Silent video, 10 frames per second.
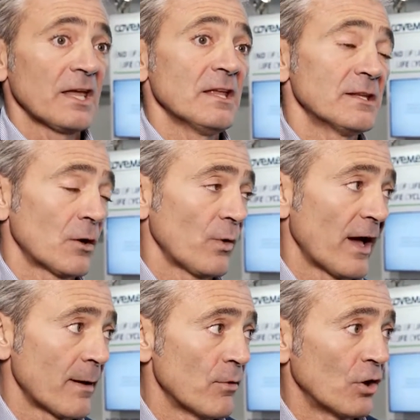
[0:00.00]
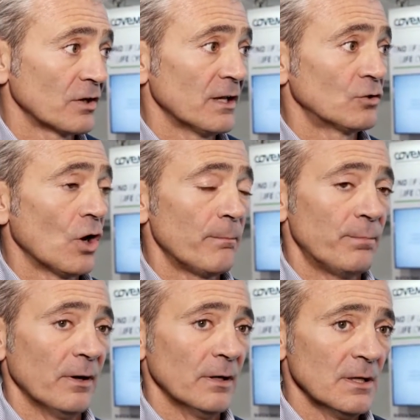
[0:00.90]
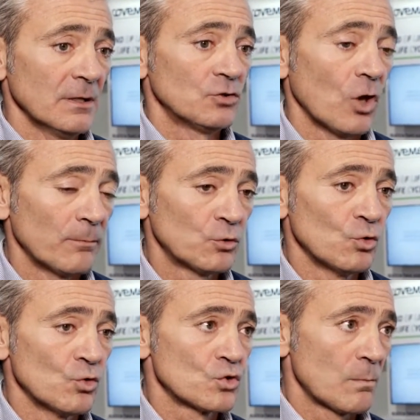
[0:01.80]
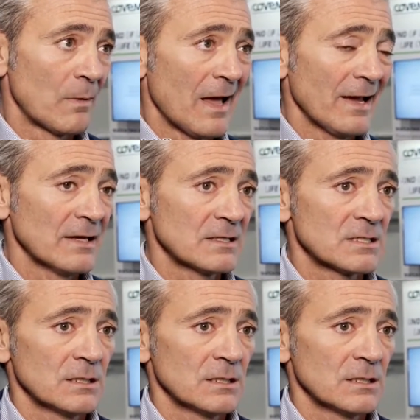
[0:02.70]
India, we are among the top two suppliers.